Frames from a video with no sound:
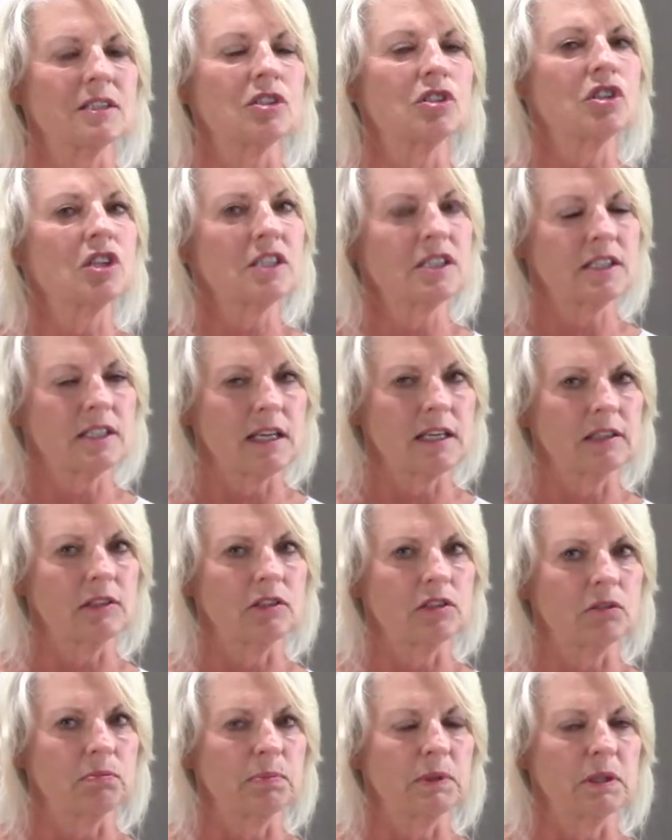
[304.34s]
just a
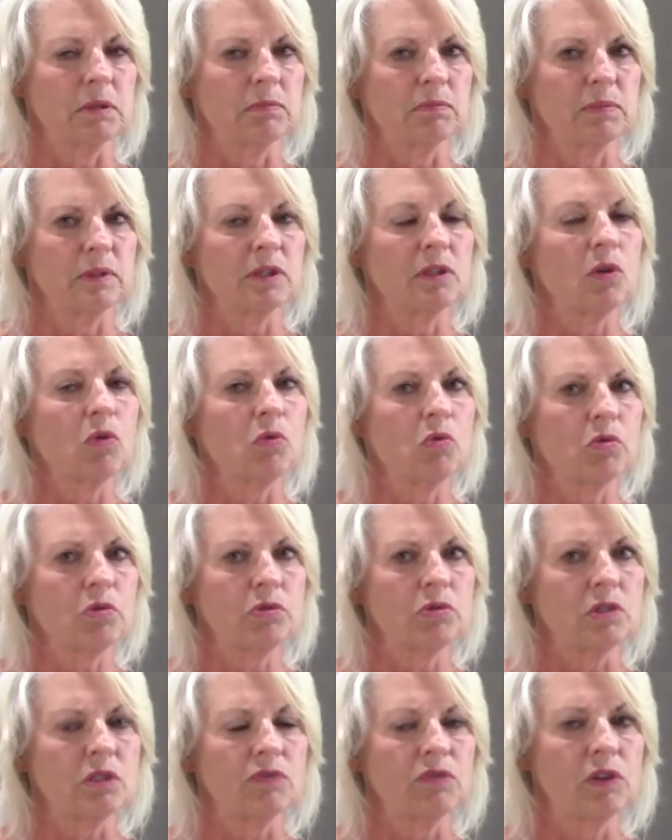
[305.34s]
little bit, but the
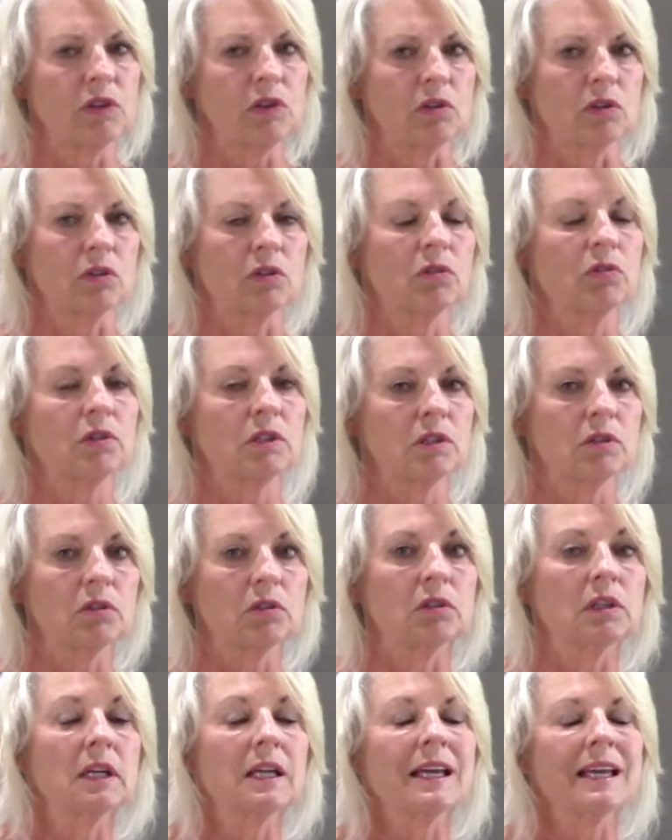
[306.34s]
order is very
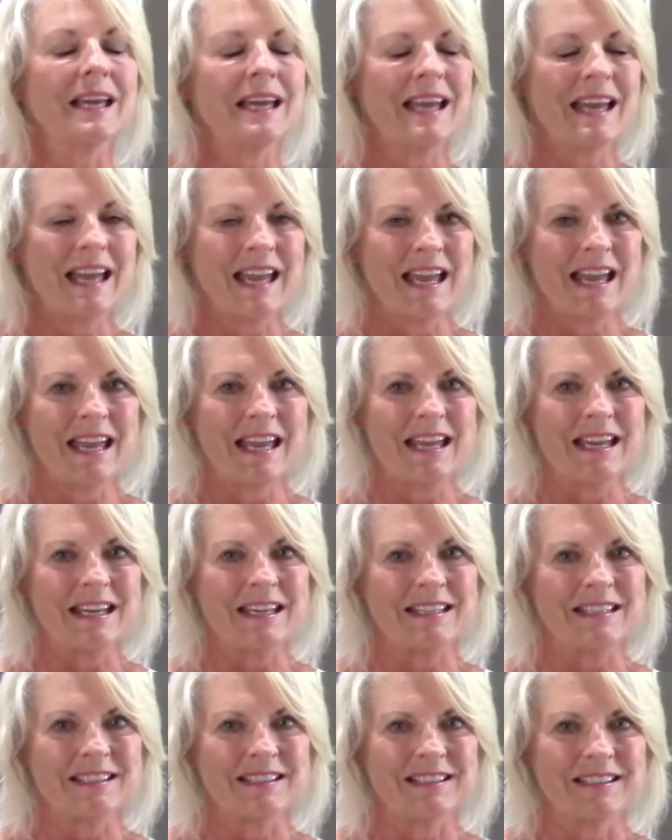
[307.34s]
critical
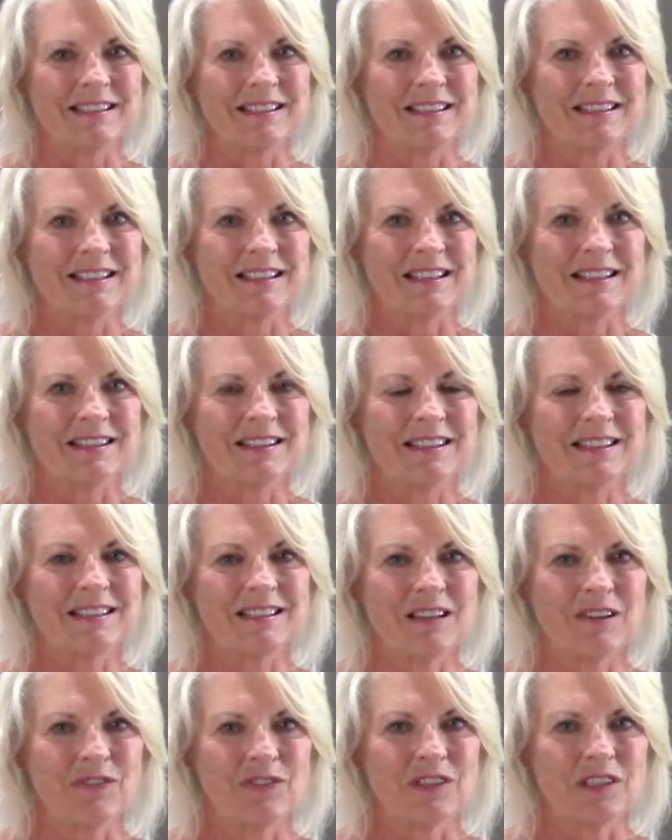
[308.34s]
and the
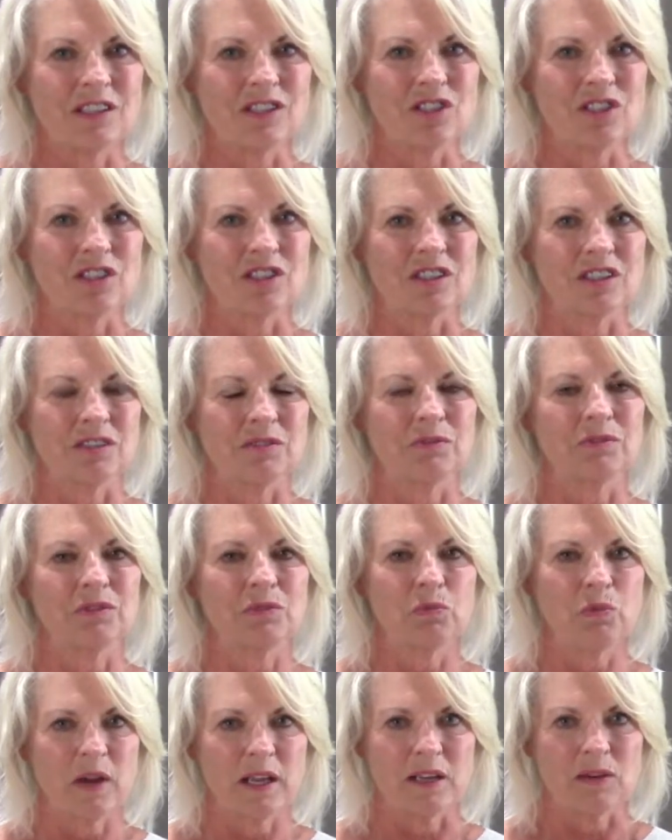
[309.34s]
definition, the
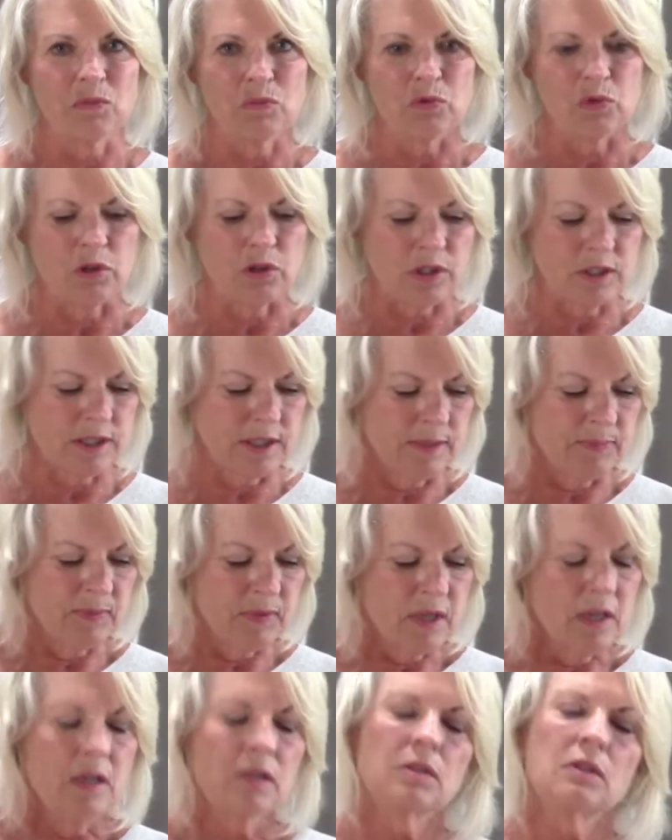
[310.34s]
way it works.
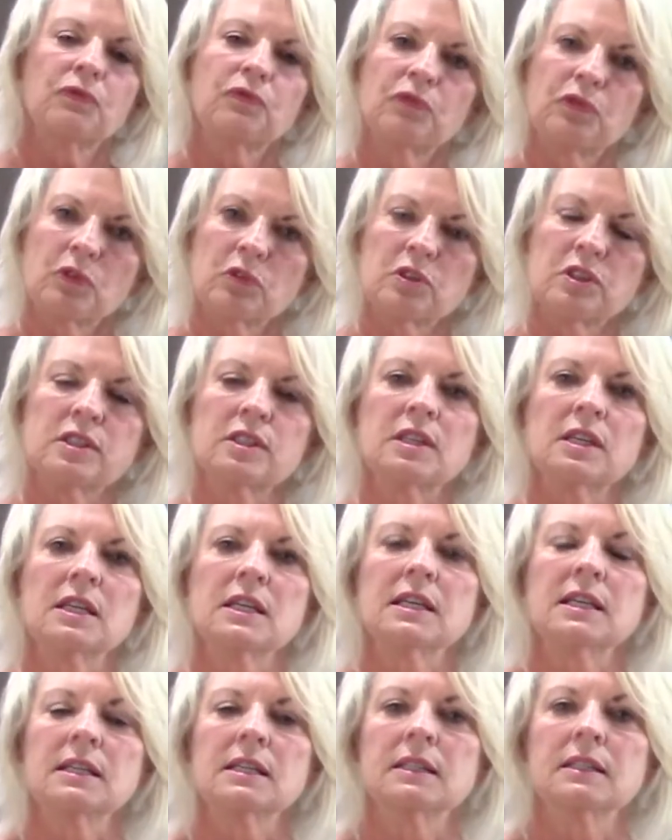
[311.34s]
The first
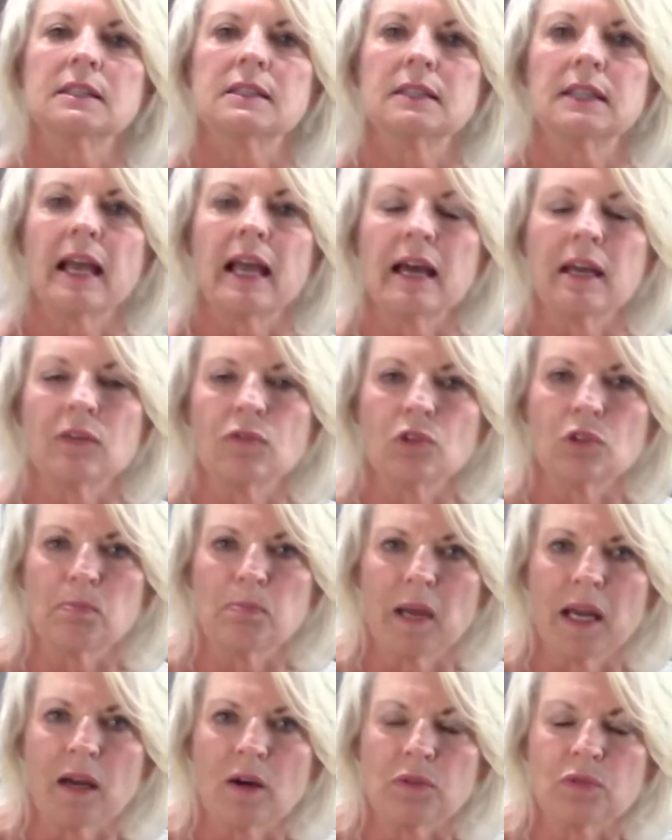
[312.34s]
thing out of your
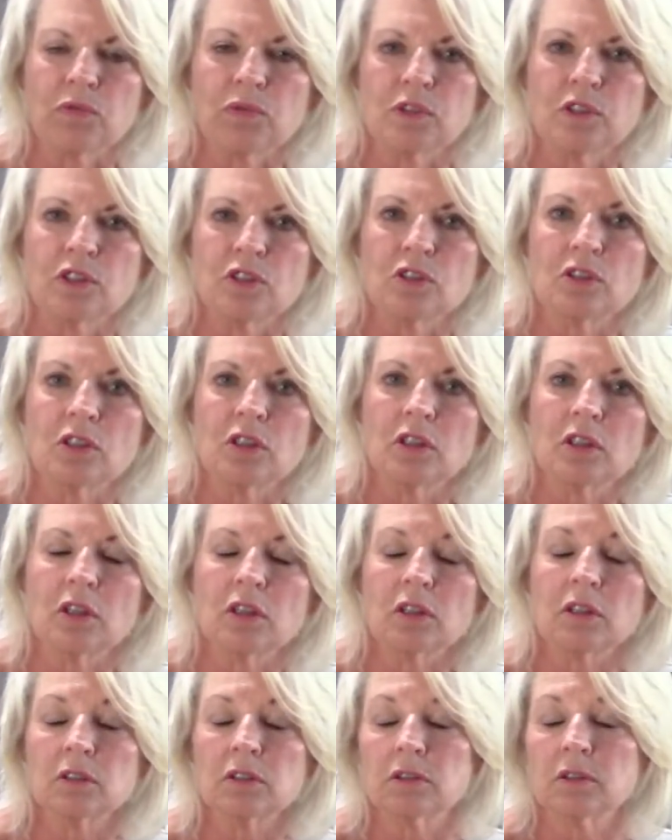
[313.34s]
mouth when you
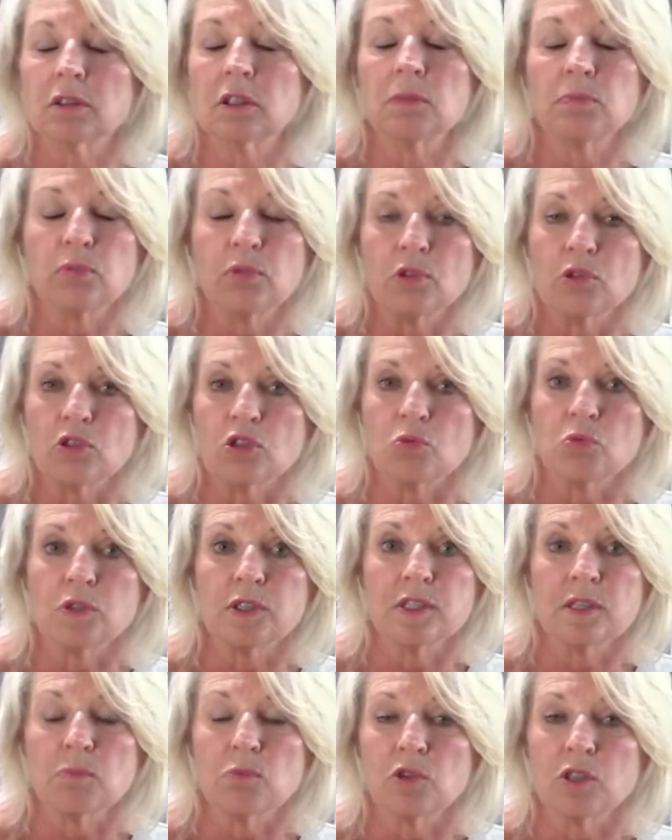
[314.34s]
are approached with
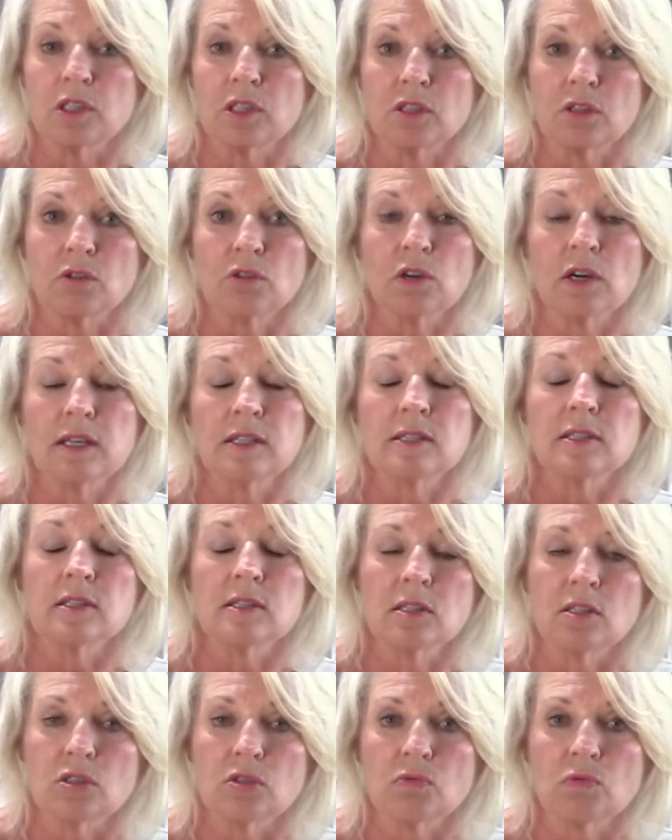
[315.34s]
someone in a crisis
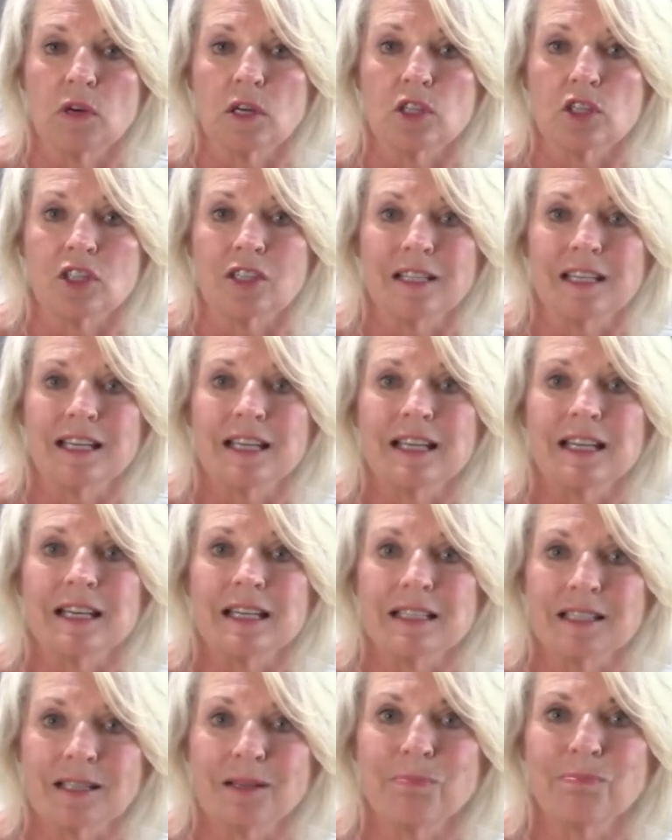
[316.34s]
situation
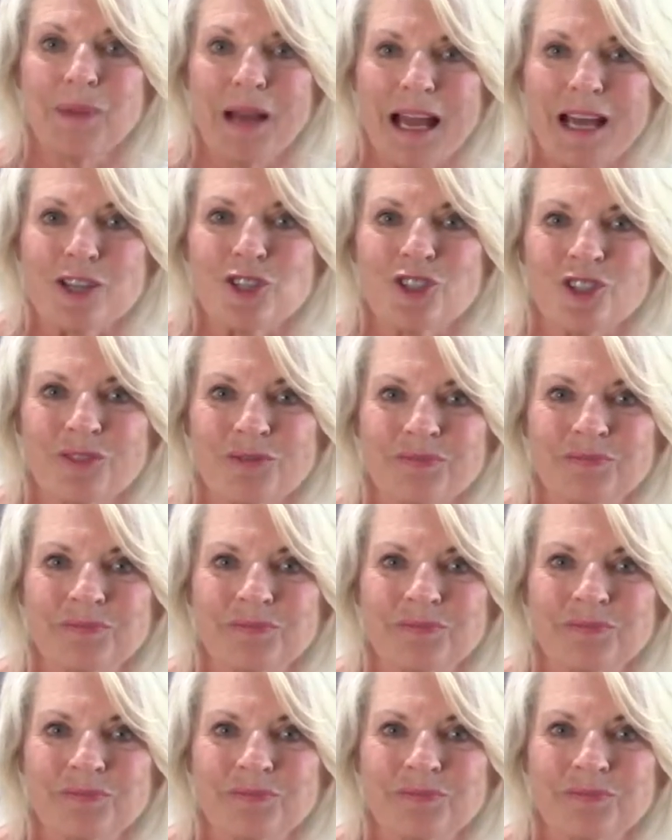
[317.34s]
is compassion.